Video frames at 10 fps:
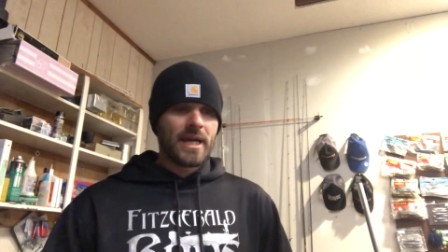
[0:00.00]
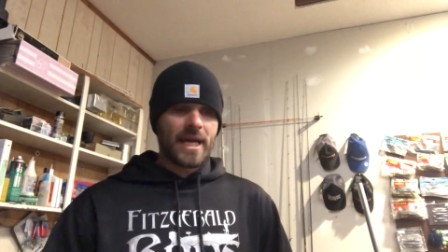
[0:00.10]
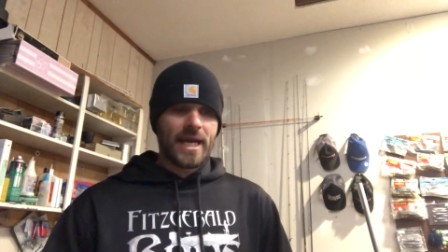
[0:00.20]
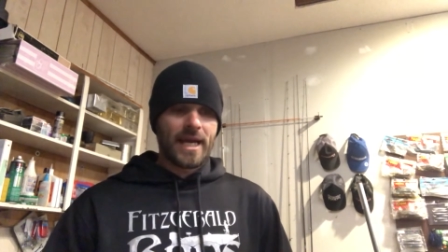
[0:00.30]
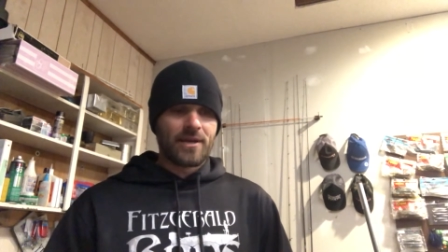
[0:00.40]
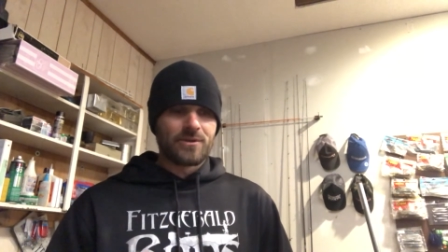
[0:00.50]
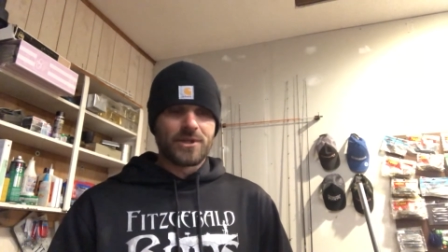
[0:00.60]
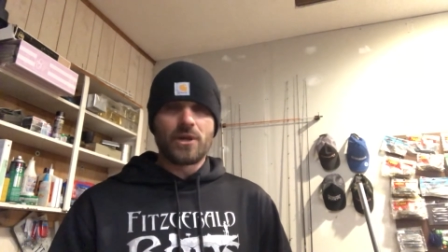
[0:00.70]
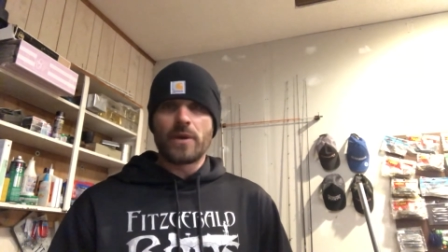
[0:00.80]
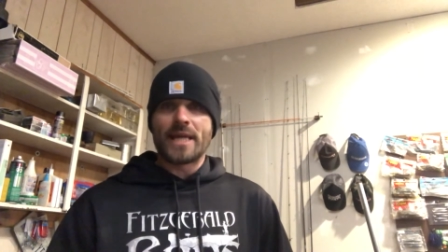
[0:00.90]
and there's a
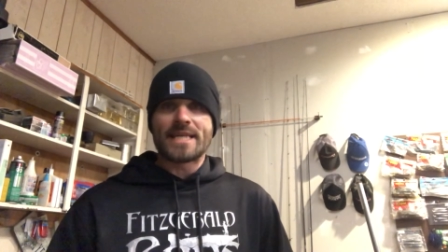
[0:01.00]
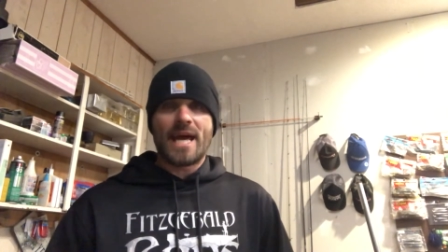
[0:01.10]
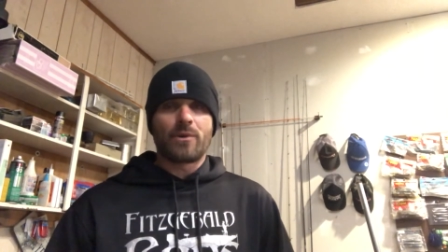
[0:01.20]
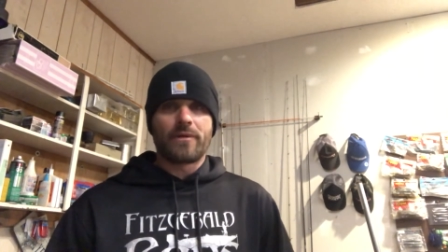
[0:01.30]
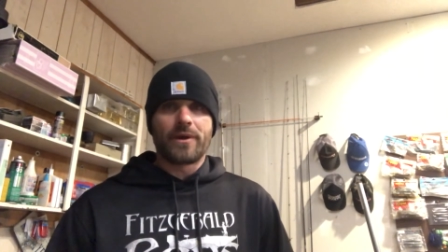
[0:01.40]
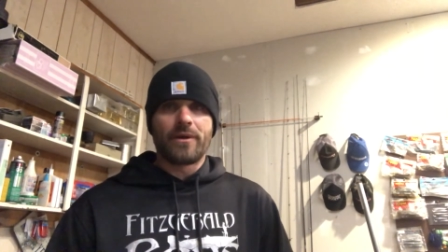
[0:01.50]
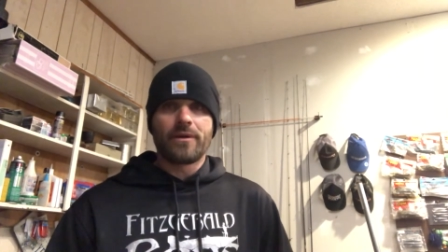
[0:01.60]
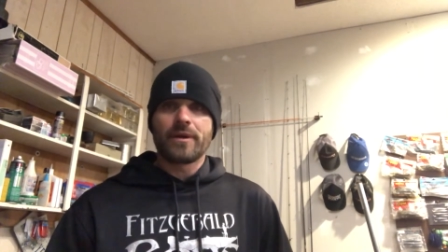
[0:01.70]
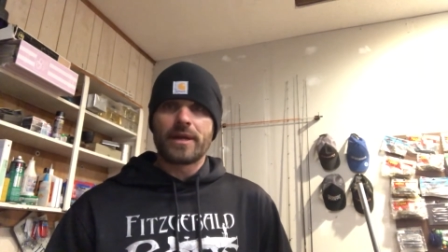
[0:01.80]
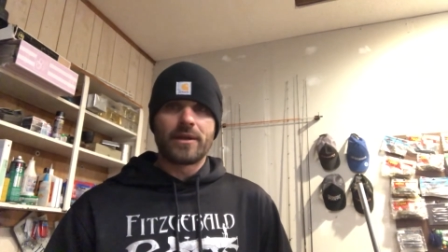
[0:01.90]
donate tab on
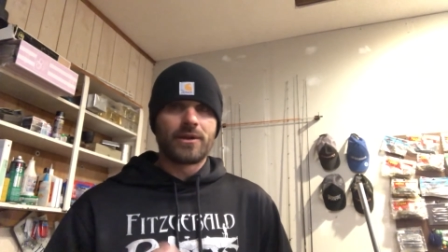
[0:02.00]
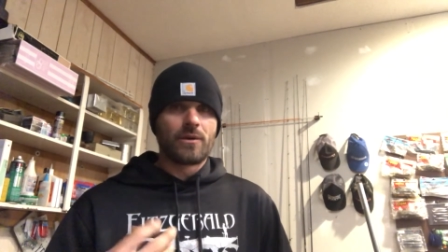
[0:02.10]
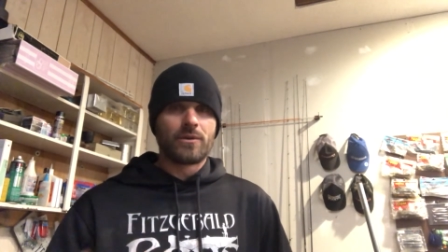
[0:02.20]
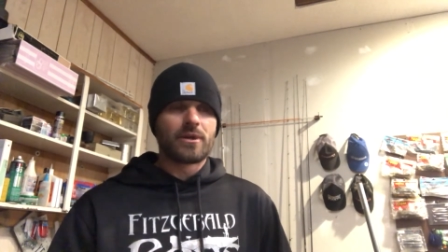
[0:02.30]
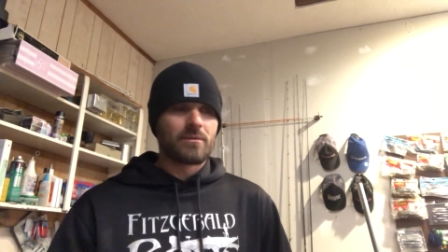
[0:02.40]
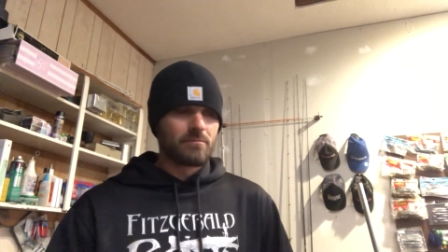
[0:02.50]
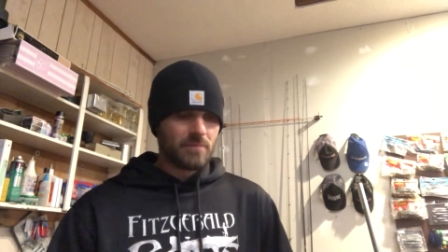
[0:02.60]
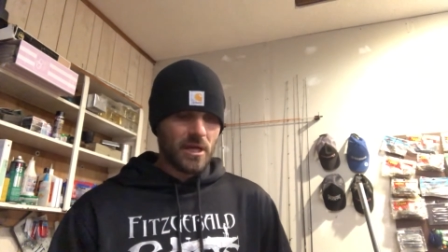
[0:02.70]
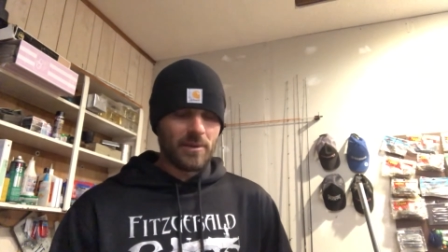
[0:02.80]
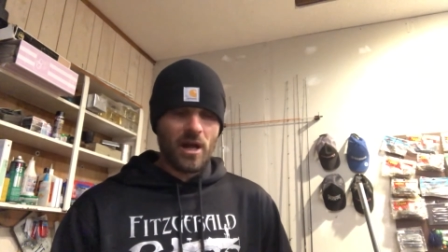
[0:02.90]
there, and you can
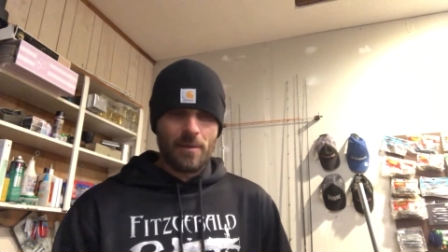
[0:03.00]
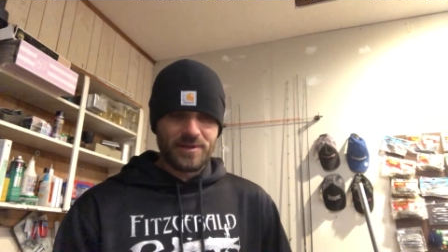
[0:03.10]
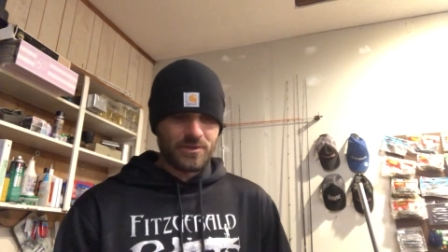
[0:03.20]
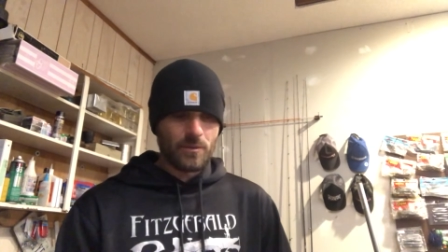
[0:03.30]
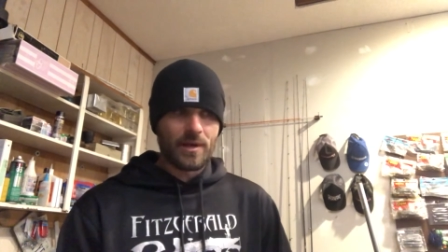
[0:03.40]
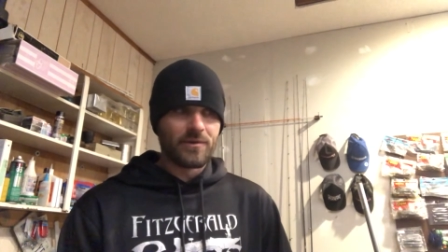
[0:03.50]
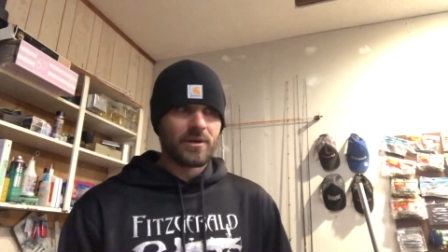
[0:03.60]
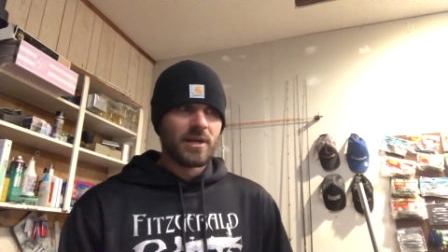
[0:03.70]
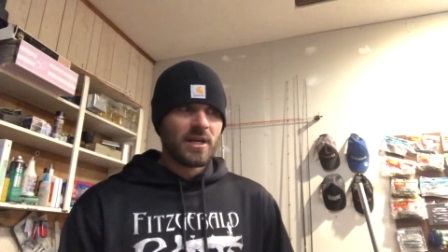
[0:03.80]
become anonymous or whatever.